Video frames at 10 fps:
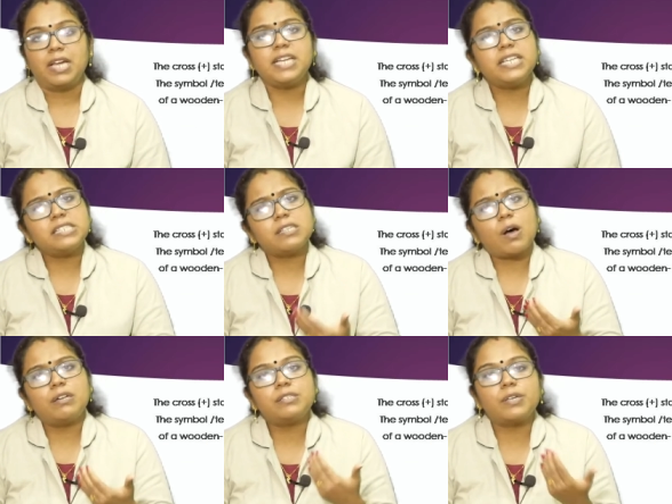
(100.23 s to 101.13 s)
It is
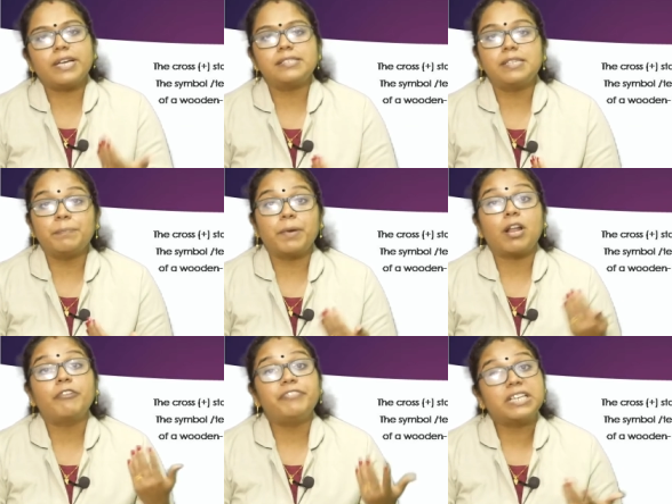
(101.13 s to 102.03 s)
also a symbol
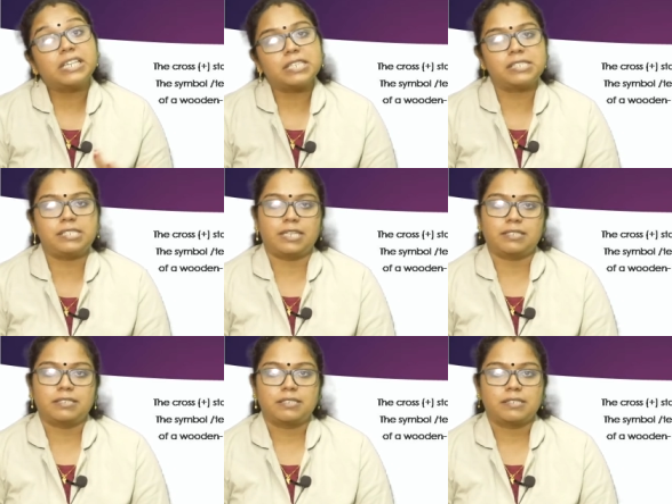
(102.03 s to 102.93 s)
of a
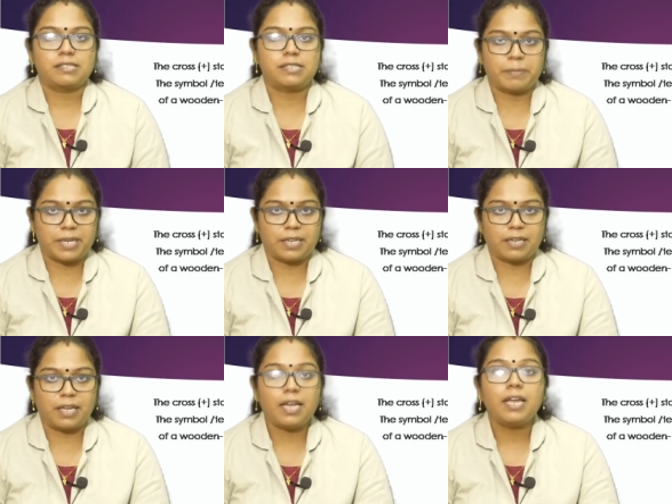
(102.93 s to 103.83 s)
Christian.
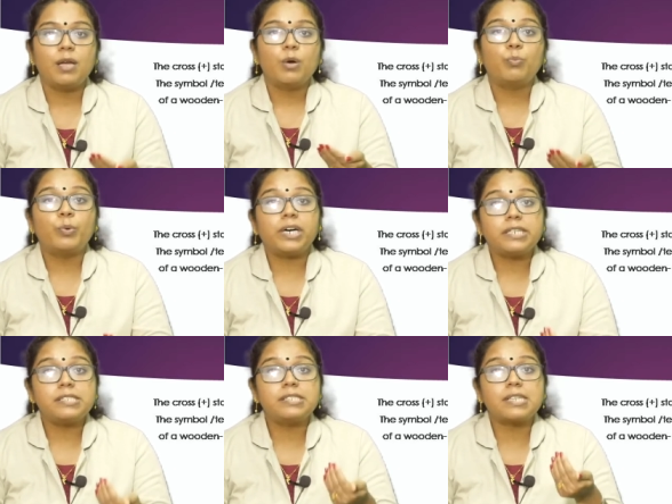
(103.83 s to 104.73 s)
Similarly,
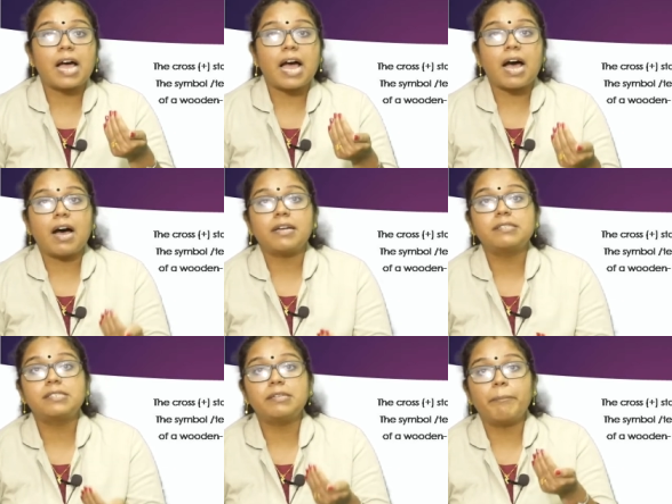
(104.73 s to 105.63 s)
words
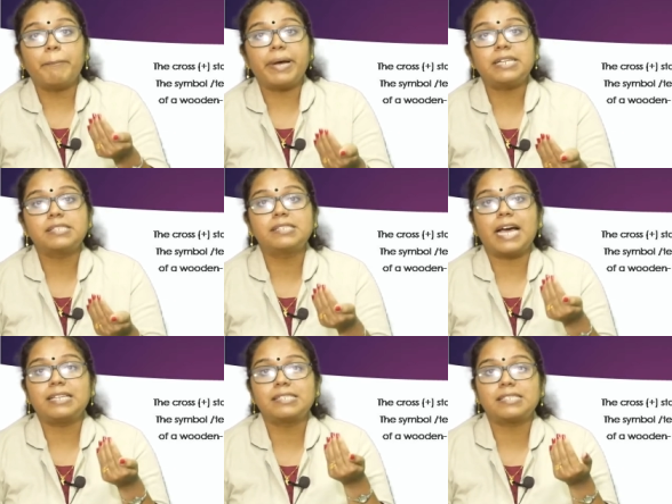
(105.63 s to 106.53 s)
are symbols
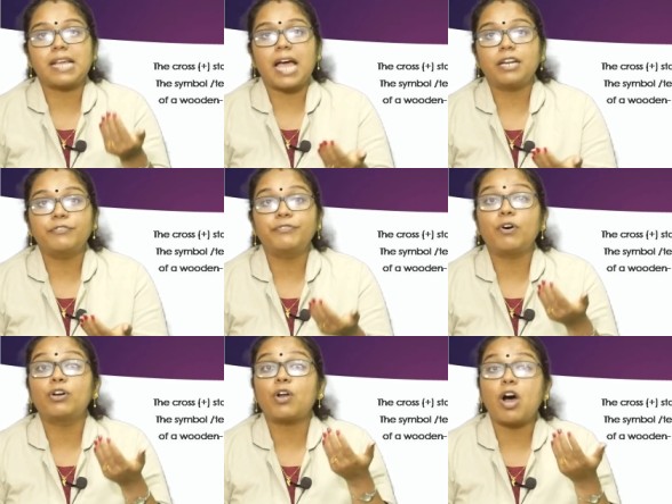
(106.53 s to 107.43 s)
that stand
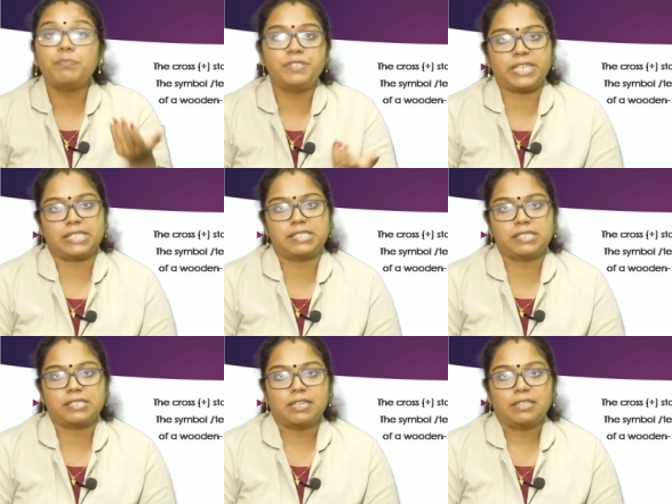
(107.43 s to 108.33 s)
for
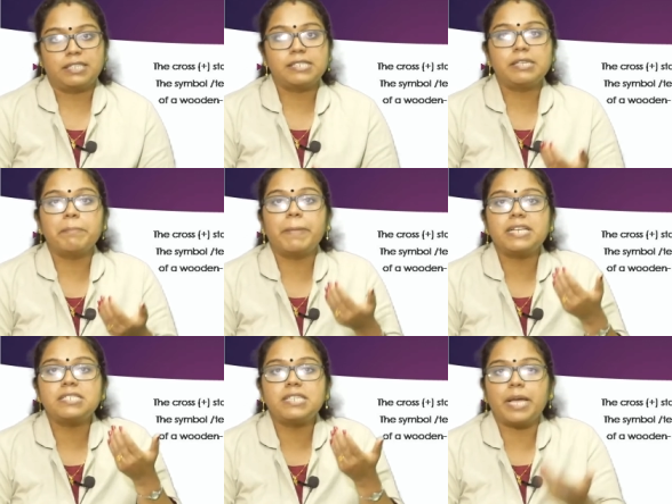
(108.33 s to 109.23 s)
objects. The
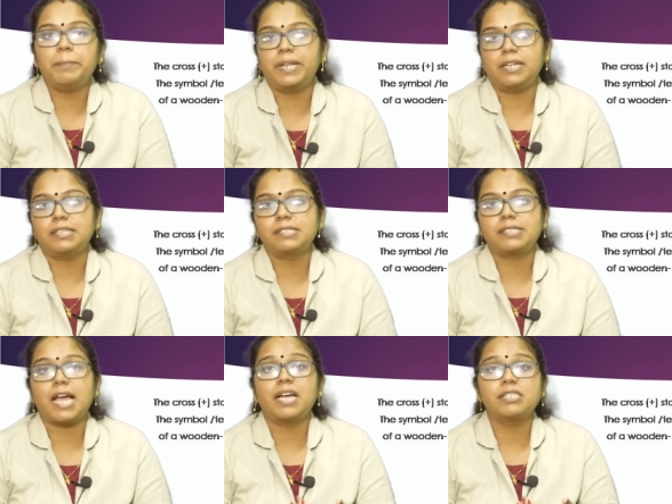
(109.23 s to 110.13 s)
symbol table
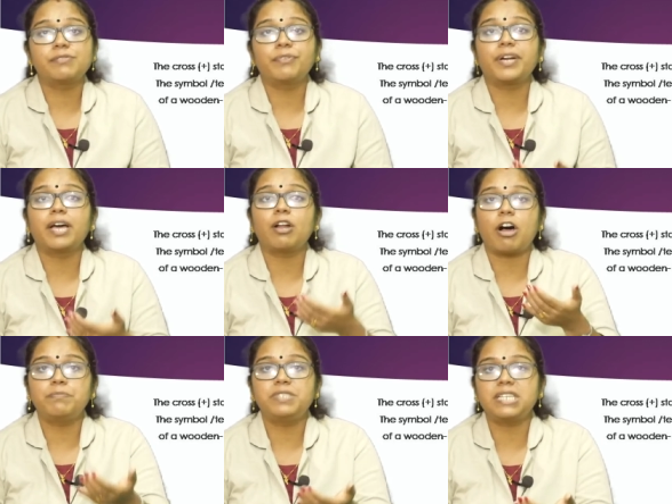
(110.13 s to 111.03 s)
stands for an
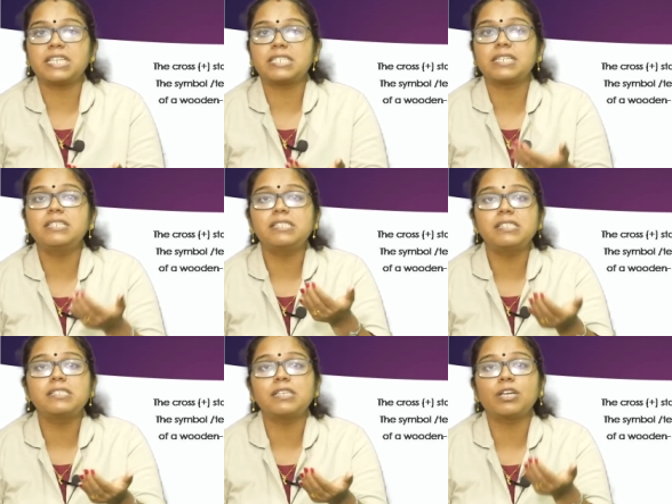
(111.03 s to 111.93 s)
object
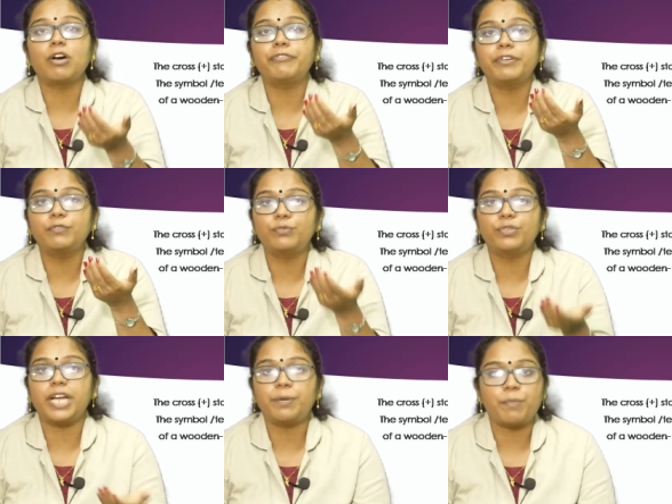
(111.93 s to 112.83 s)
consisting of a
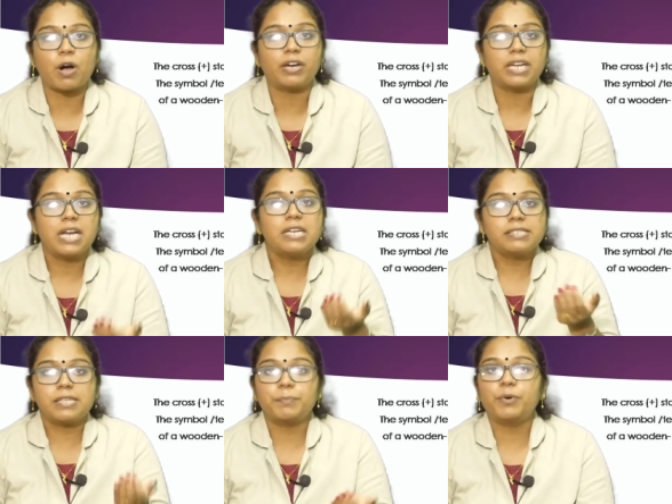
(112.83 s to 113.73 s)
wooden board
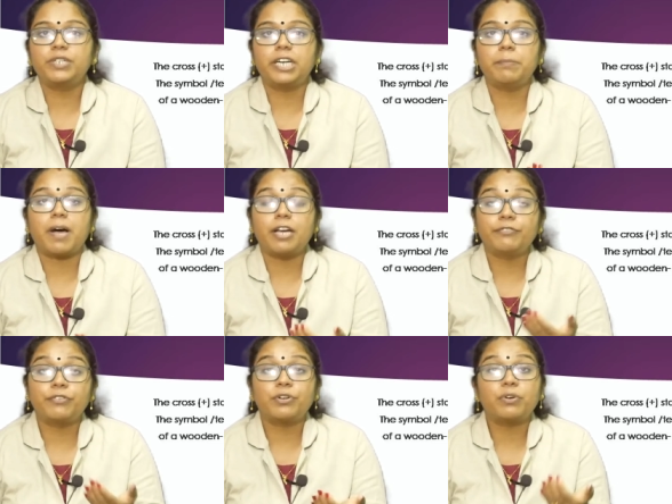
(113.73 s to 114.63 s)
supported by
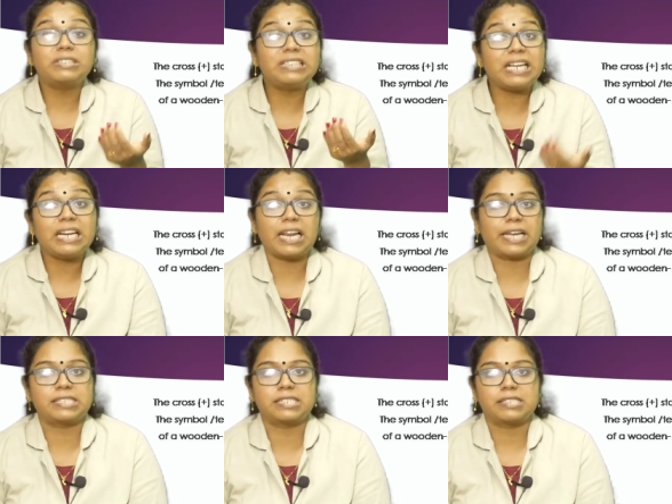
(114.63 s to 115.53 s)
4 or 3 legs.